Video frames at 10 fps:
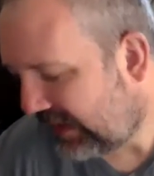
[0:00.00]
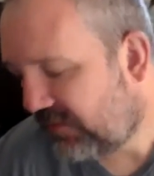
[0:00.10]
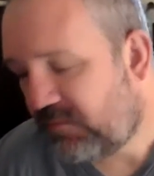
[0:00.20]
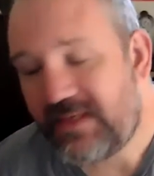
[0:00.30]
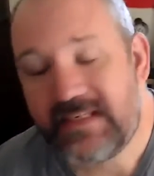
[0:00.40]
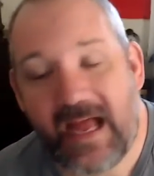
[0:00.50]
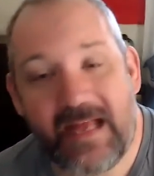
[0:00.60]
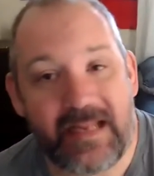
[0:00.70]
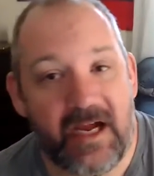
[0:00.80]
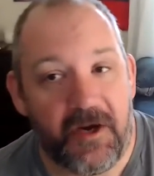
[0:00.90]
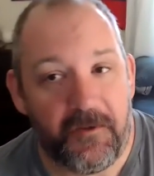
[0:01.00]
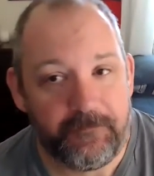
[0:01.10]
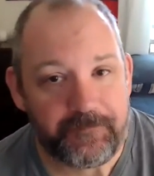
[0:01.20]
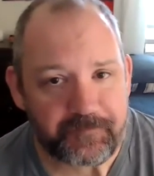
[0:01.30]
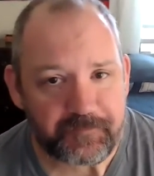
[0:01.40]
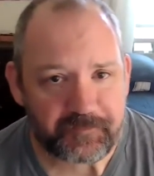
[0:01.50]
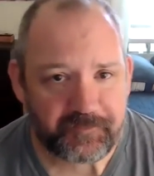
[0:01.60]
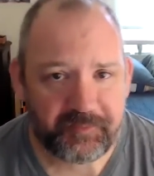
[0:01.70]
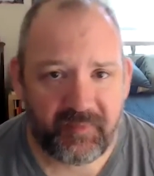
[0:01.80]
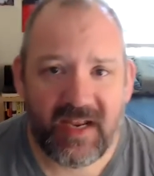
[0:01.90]
if we sat down
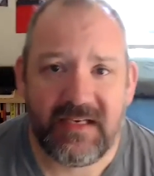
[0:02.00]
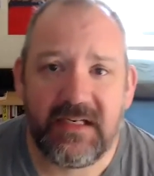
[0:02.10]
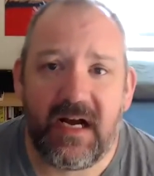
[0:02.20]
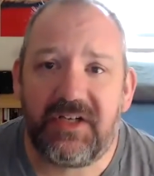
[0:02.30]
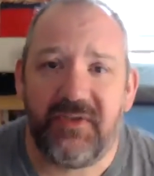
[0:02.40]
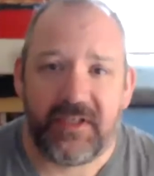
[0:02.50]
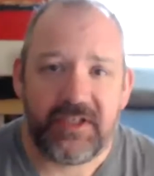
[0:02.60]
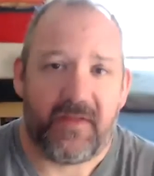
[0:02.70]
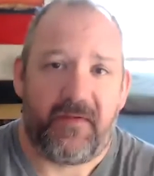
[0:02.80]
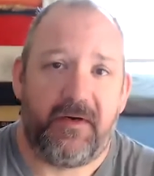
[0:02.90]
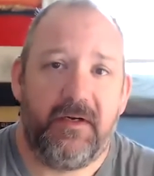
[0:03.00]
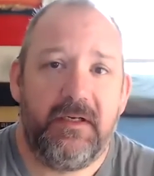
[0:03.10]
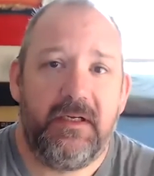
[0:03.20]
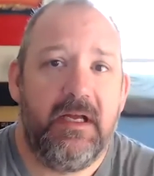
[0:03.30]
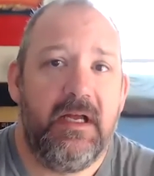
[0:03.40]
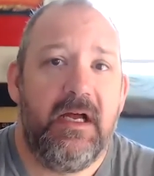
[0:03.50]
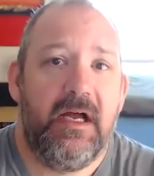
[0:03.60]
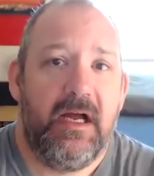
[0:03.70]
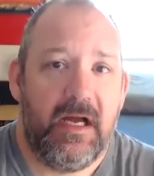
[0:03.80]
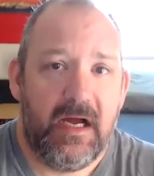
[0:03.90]
and talked to each other,
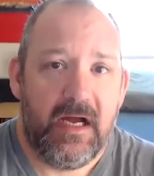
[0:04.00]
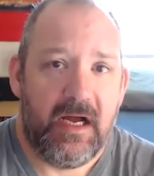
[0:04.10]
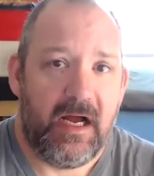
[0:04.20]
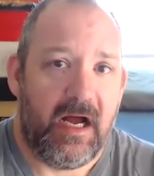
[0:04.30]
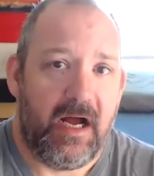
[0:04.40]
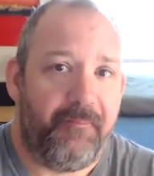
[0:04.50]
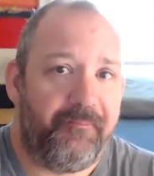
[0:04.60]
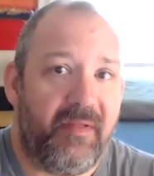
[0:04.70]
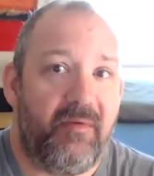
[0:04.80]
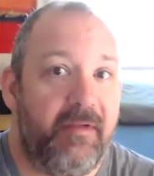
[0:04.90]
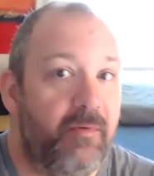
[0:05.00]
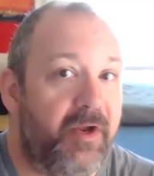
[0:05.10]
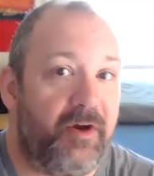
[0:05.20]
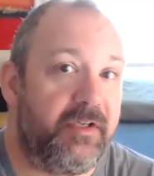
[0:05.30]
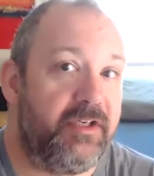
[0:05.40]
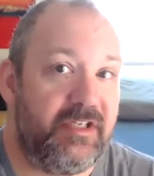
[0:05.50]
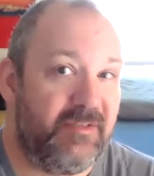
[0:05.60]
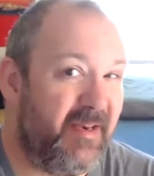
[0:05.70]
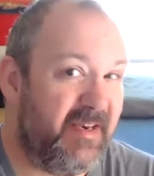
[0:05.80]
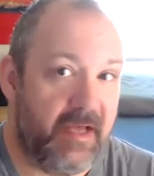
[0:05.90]
it would be weird because she's
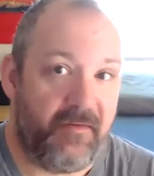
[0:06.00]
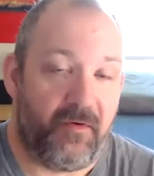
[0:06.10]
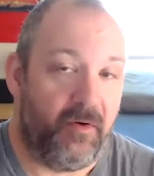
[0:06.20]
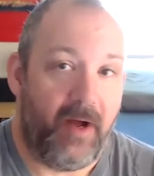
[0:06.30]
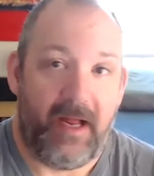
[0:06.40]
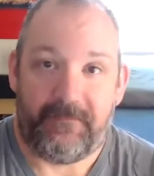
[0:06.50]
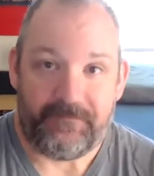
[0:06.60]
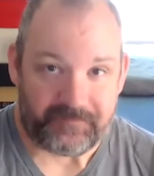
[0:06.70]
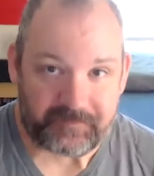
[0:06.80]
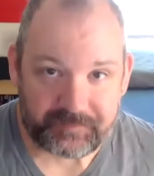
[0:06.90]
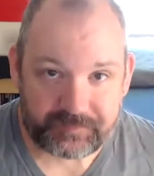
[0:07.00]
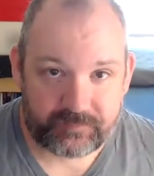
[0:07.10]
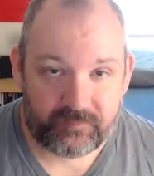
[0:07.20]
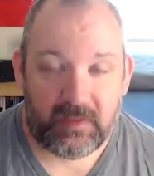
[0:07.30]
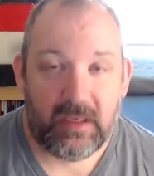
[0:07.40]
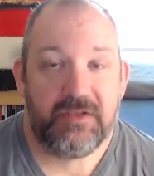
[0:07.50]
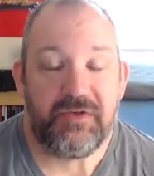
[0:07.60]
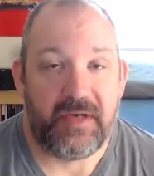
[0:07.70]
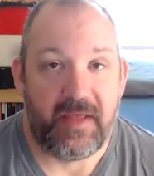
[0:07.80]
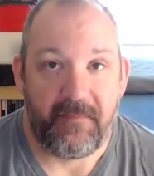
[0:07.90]
been dead for a while.
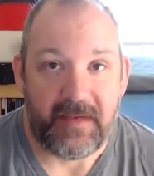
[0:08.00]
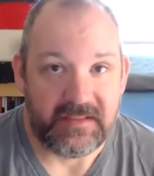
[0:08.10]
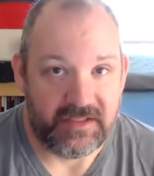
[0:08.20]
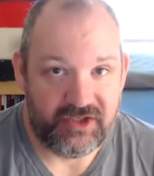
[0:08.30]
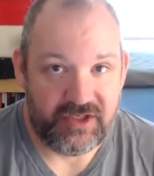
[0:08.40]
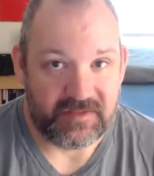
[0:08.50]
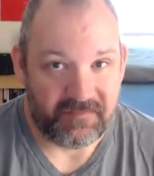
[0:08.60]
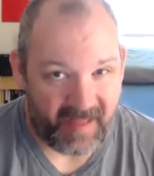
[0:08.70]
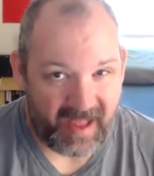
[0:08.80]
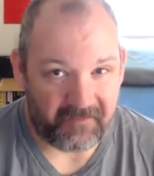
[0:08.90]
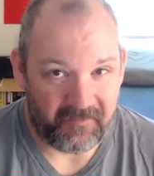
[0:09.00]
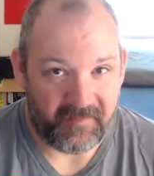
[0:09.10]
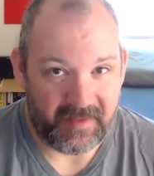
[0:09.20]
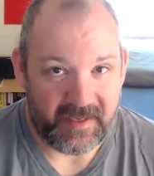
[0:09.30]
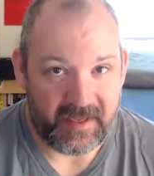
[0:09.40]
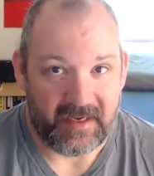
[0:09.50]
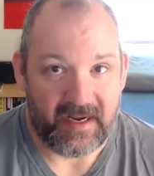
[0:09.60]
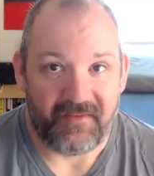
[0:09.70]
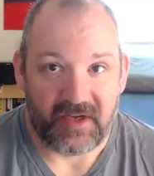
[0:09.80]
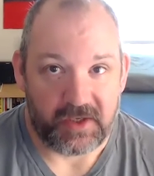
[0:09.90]
So it either means that she is back from the dead and
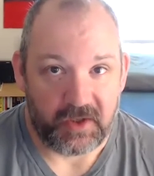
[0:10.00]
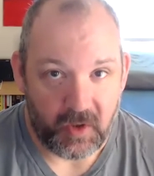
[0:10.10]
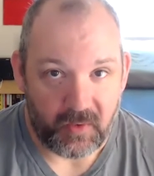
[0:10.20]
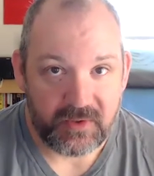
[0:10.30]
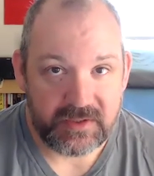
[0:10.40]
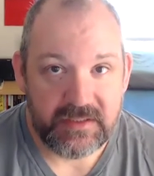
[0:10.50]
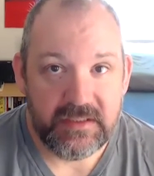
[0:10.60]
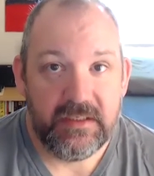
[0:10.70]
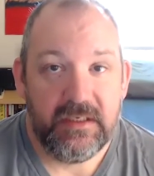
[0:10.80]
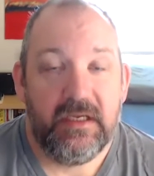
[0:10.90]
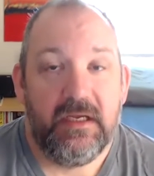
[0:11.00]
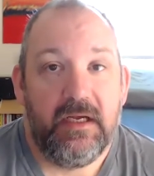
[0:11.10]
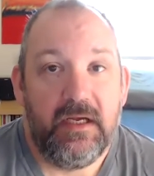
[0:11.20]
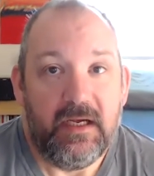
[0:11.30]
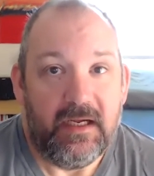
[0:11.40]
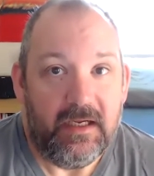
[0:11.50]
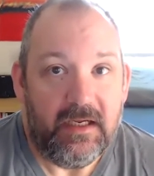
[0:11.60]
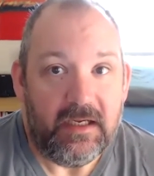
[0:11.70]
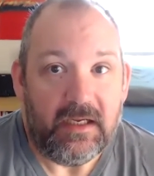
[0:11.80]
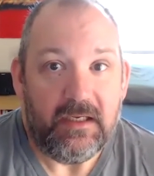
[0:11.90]
I've got a ghost
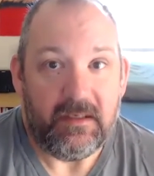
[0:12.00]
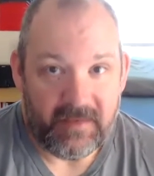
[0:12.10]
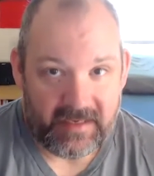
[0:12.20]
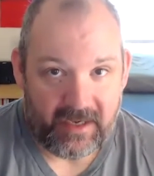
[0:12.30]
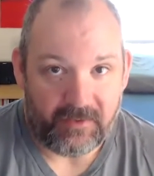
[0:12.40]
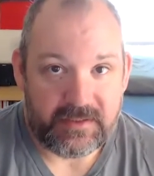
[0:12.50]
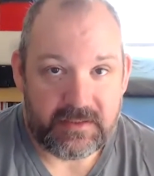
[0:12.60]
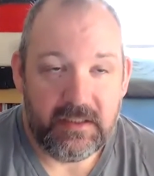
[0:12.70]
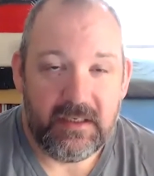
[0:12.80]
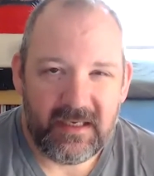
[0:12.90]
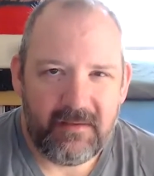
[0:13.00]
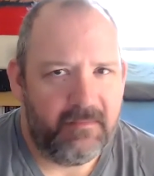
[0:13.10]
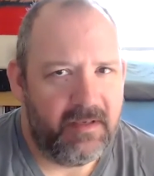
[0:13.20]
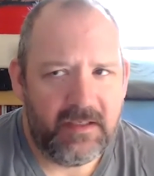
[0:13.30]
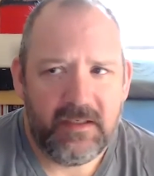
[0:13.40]
in my house, and I'm